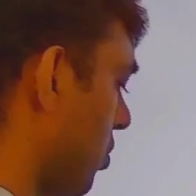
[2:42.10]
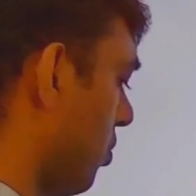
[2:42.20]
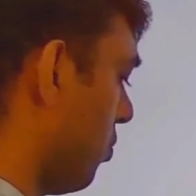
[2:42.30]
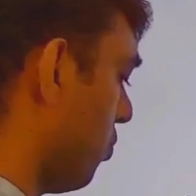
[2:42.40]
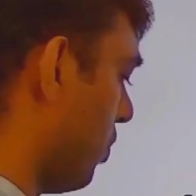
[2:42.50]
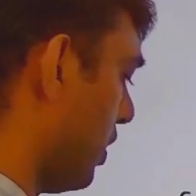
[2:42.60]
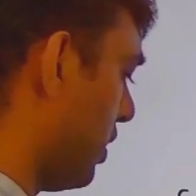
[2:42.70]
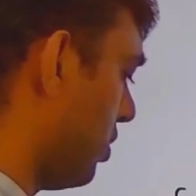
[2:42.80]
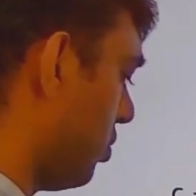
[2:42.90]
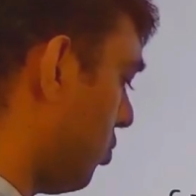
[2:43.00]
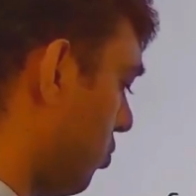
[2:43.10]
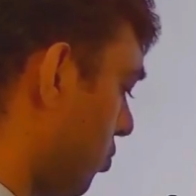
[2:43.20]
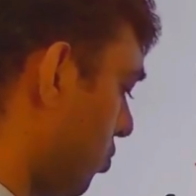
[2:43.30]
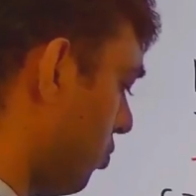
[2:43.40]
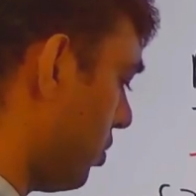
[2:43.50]
1,
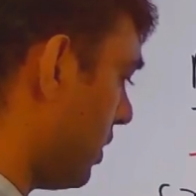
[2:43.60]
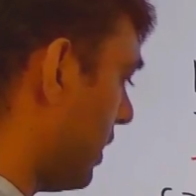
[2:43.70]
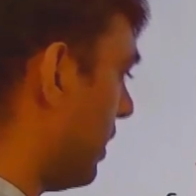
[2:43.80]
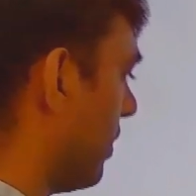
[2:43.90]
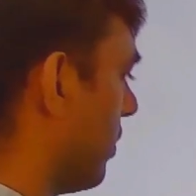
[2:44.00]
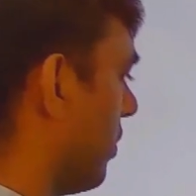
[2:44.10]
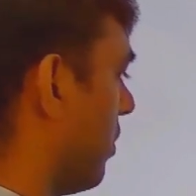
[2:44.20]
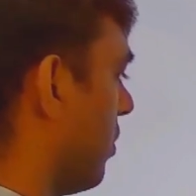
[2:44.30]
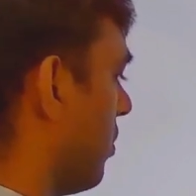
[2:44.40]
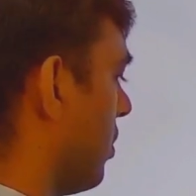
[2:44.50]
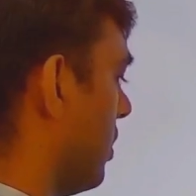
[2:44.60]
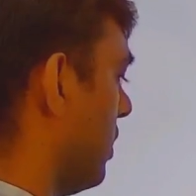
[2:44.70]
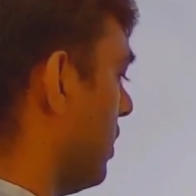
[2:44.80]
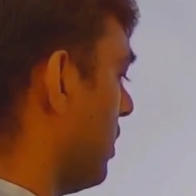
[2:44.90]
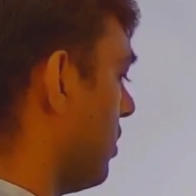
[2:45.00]
2, 3.
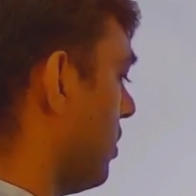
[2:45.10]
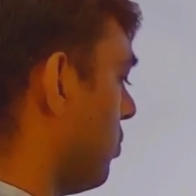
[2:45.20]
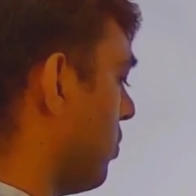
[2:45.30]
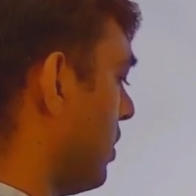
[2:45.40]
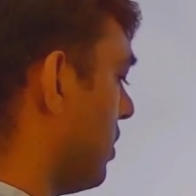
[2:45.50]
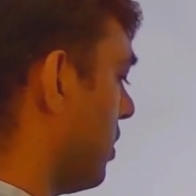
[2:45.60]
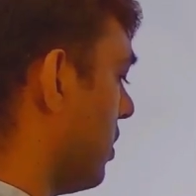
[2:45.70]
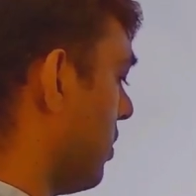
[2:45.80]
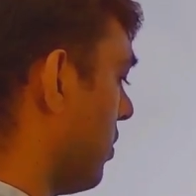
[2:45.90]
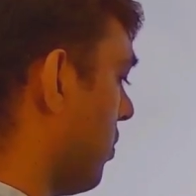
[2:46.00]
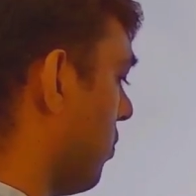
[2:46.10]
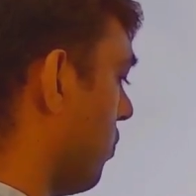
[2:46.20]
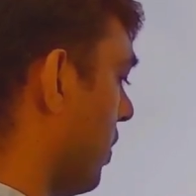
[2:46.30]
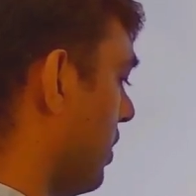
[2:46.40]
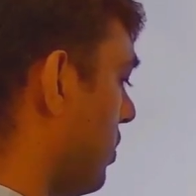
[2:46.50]
Here this one is a
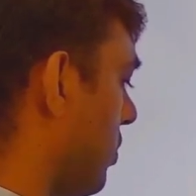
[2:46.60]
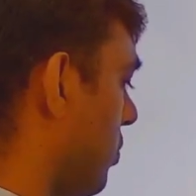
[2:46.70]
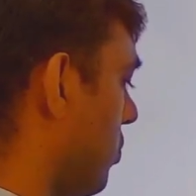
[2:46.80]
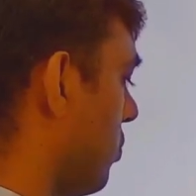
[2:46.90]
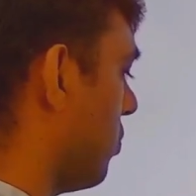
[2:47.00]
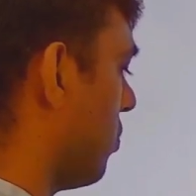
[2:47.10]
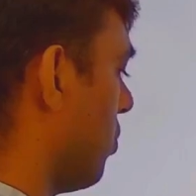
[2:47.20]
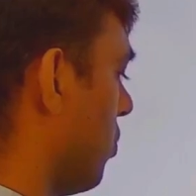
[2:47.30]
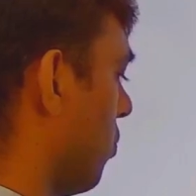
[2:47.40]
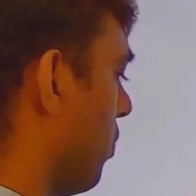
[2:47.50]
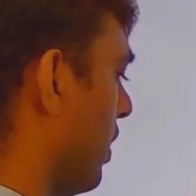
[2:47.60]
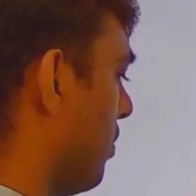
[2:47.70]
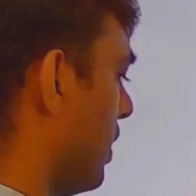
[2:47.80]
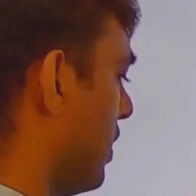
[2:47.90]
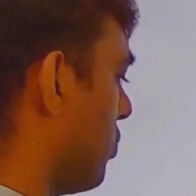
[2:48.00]
y0, y minus